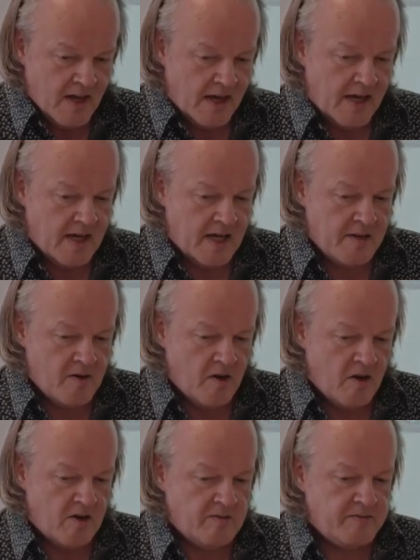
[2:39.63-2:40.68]
uh,
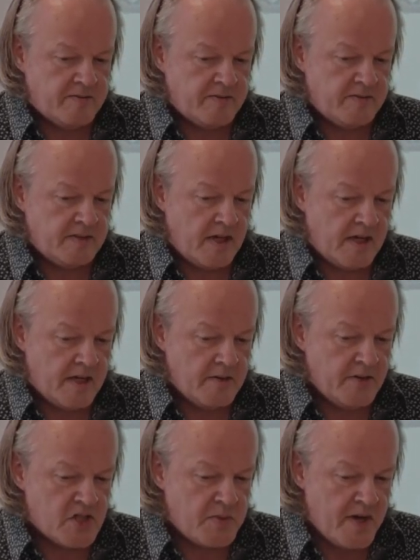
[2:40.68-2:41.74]
of, uh,
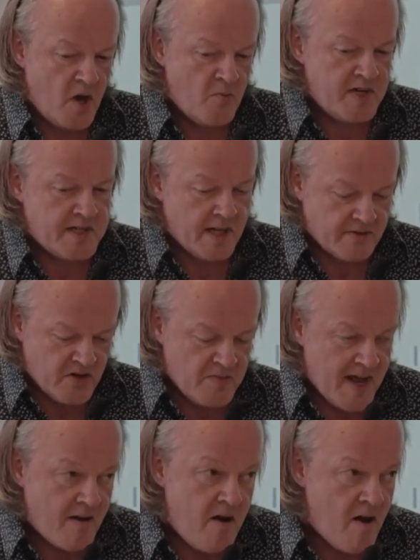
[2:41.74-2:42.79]
used to be Home Retail Group,
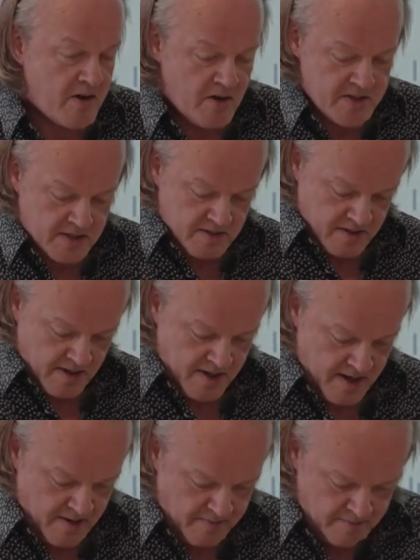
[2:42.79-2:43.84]
now Argos,
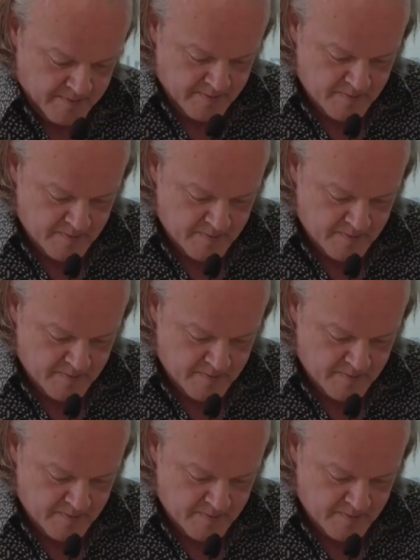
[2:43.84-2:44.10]
um,